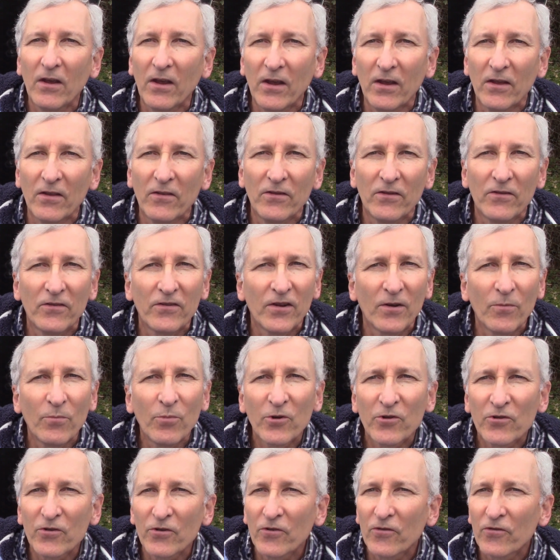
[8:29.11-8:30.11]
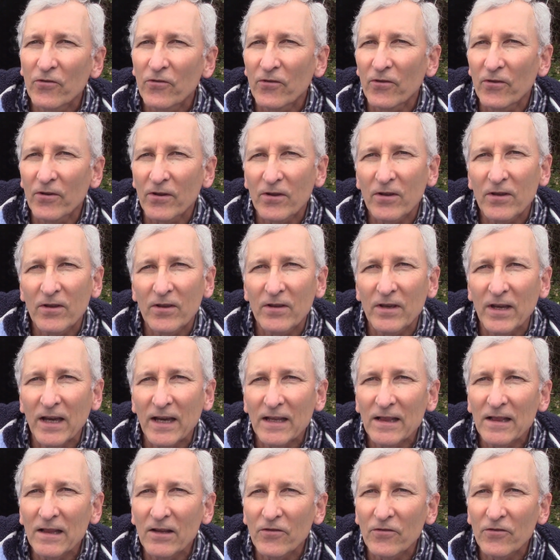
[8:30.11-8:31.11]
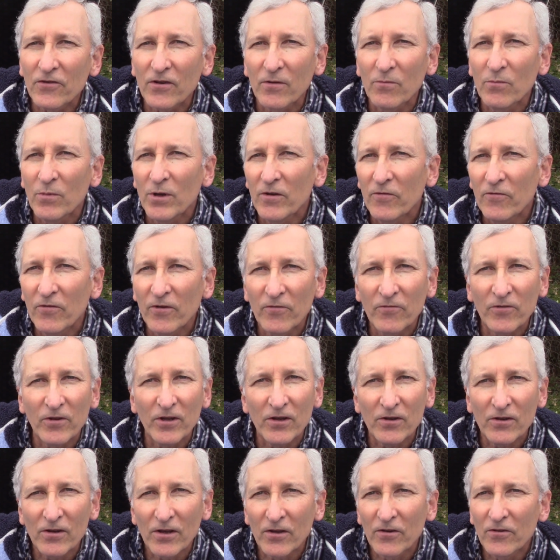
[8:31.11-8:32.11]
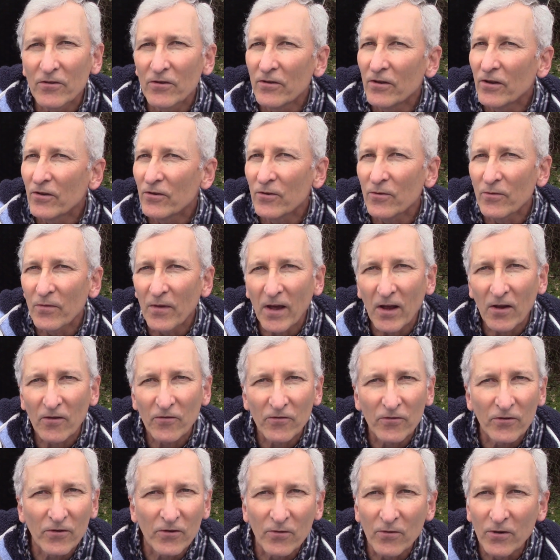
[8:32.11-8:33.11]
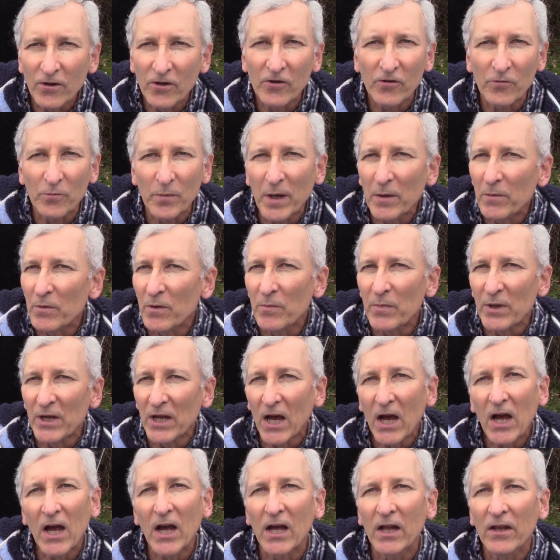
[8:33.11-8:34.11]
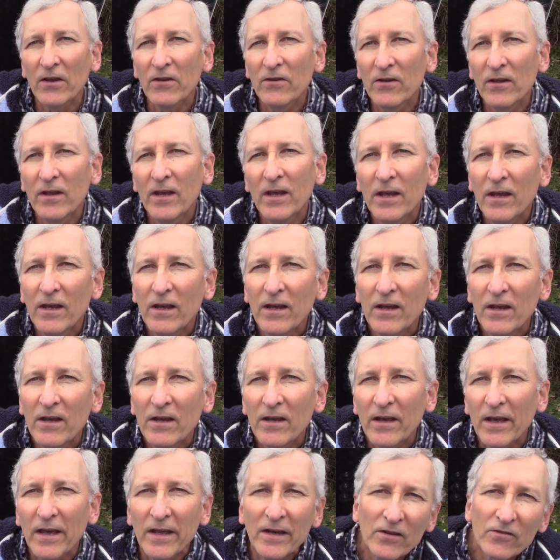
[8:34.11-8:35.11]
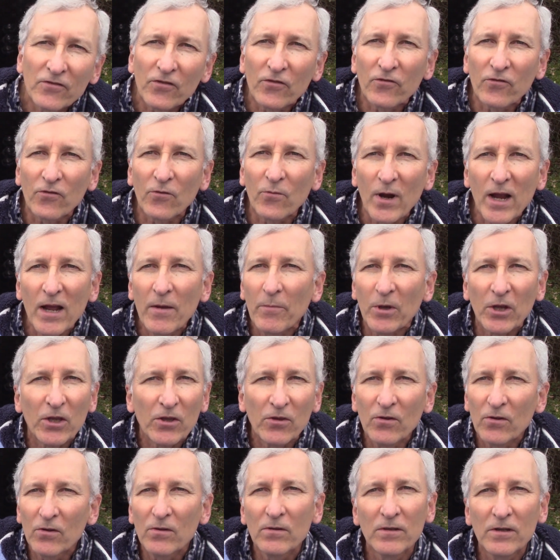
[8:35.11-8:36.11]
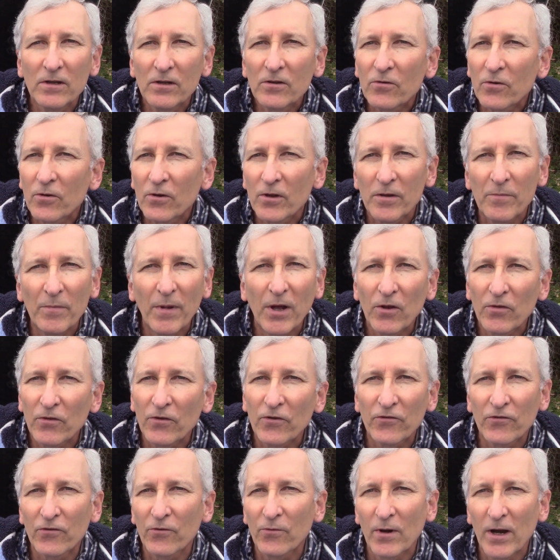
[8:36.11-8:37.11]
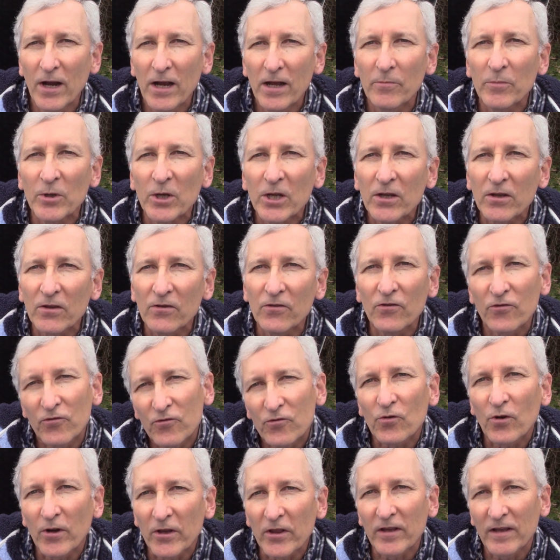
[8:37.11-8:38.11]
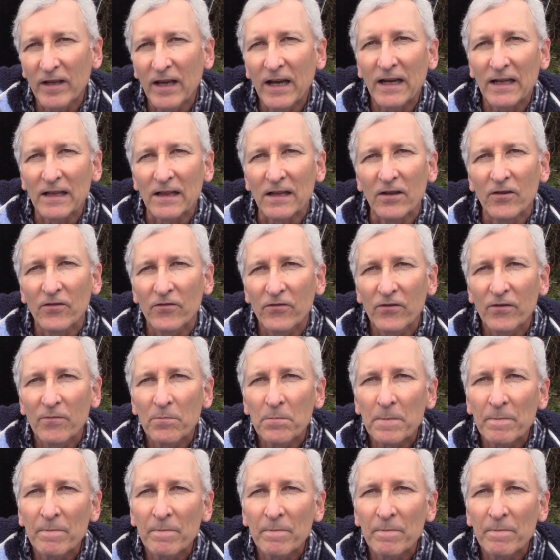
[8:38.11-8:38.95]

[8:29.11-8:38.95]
and the temperatures in a catalyst can be 1500 to 2000 degrees, maybe beyond. And it's a ceramic. You'll literally melt the ceramic and destroy the catalyst.